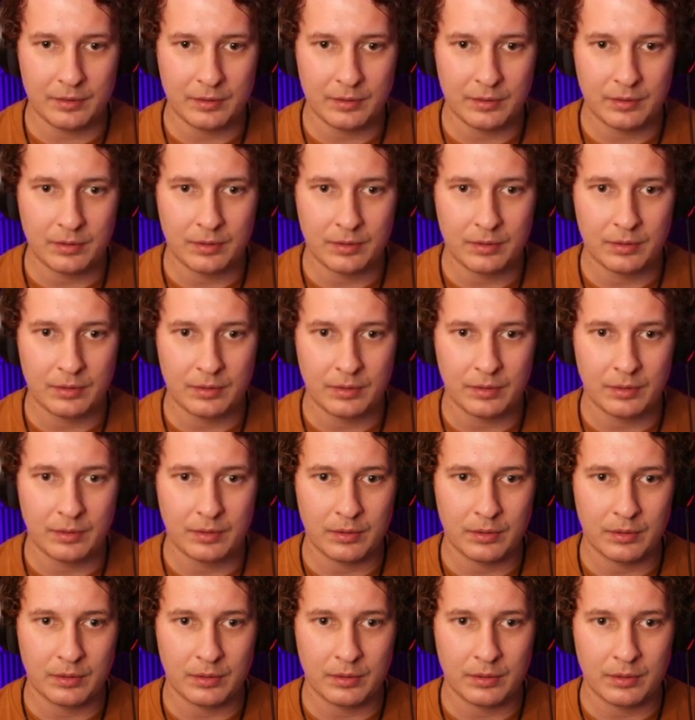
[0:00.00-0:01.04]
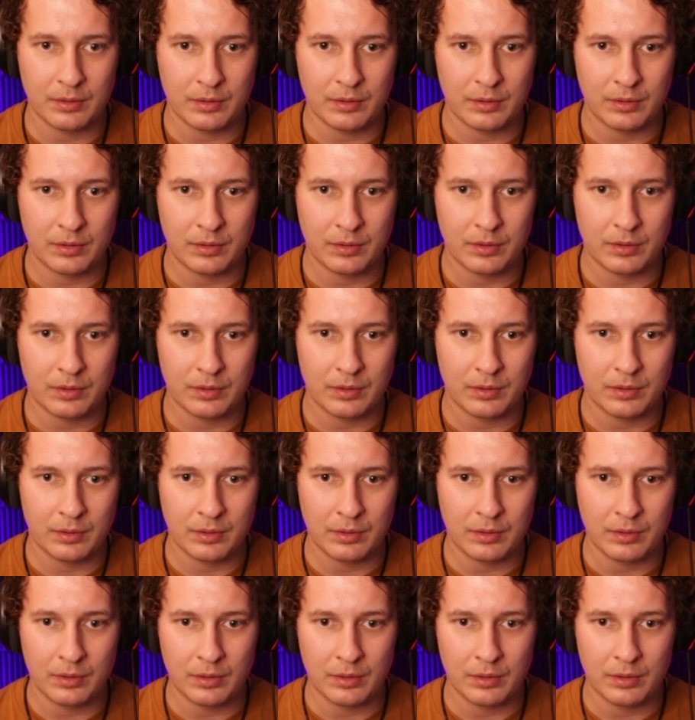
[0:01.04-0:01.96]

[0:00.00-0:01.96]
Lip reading: Nobody speaks.